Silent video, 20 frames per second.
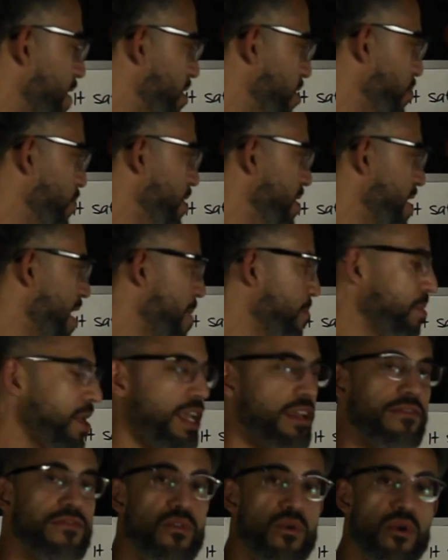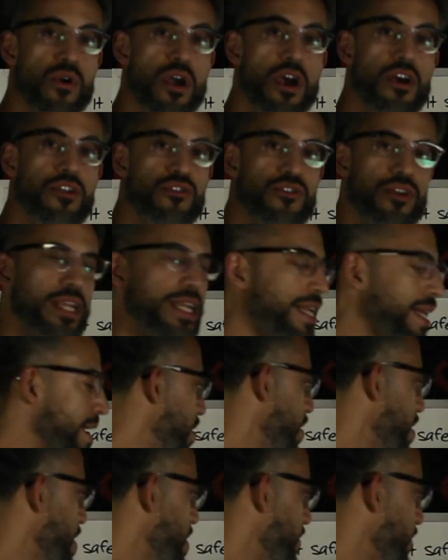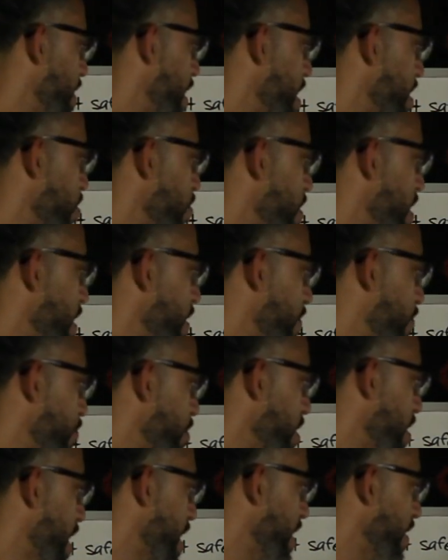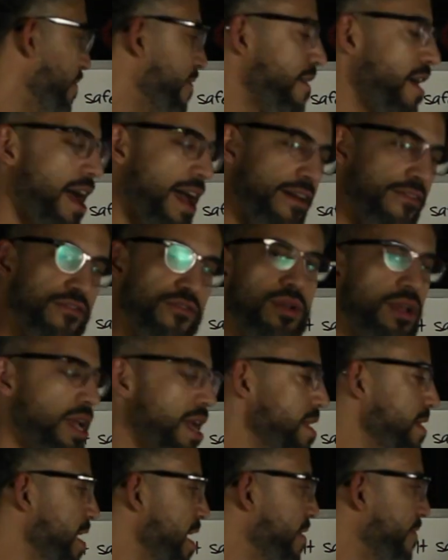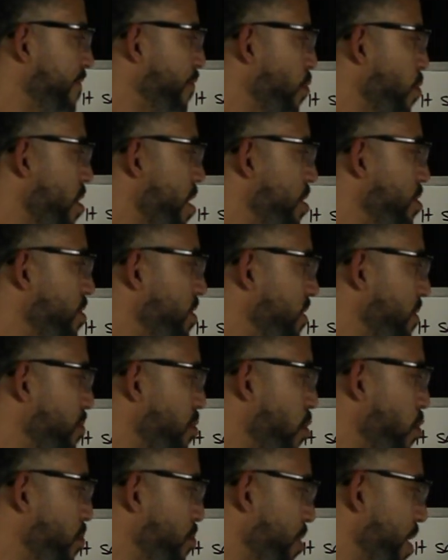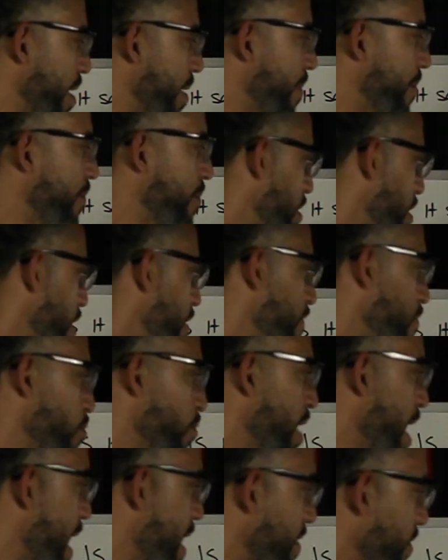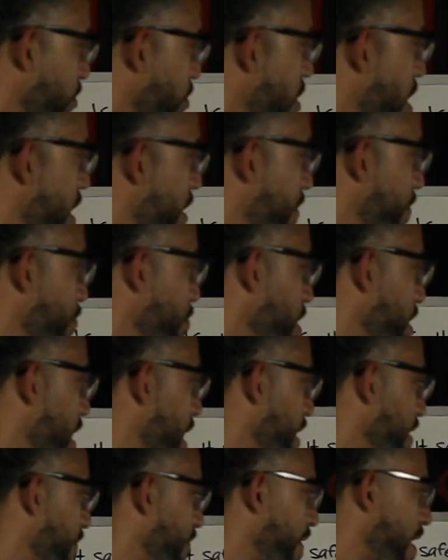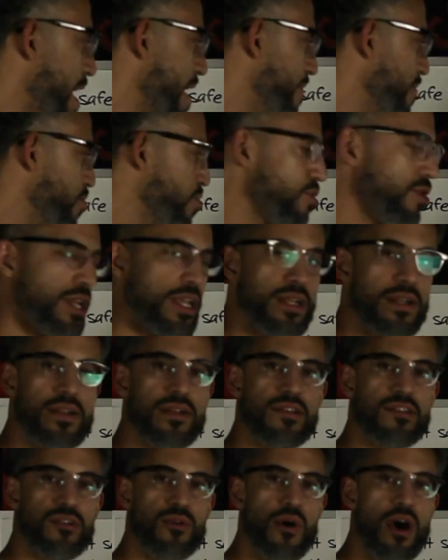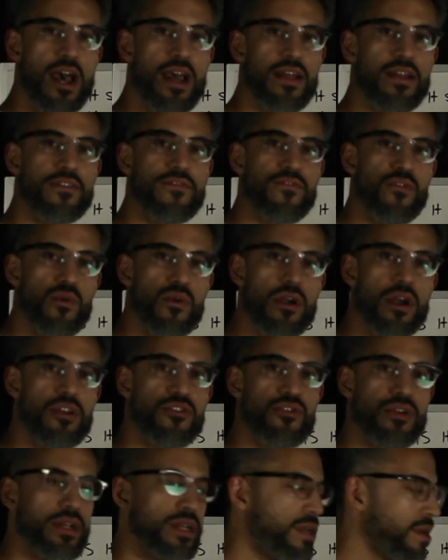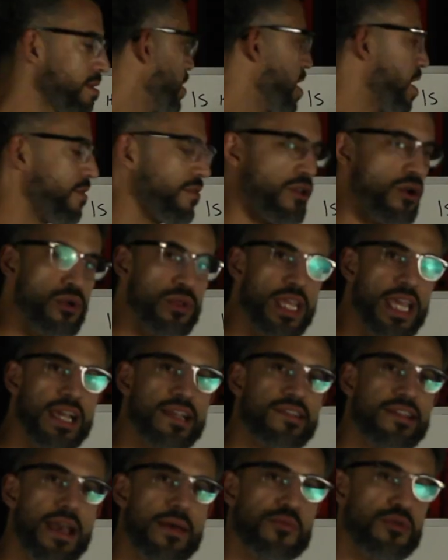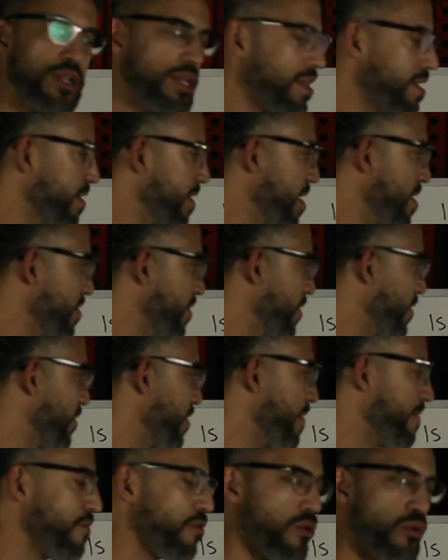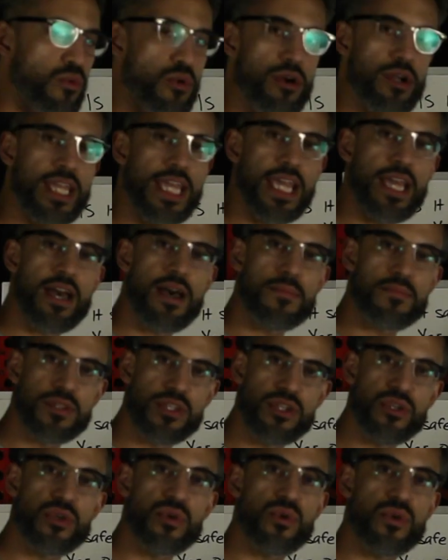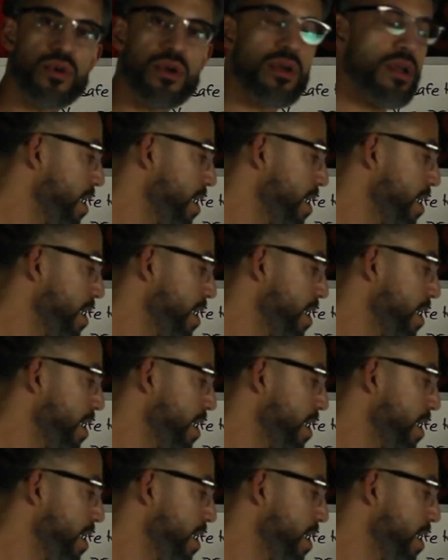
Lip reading: to attempting 400 is that you hit 395, and then 400 is appropriate. If you can't squat 395, you shouldn't squat 400. Now, the only exception to this is if you're working up to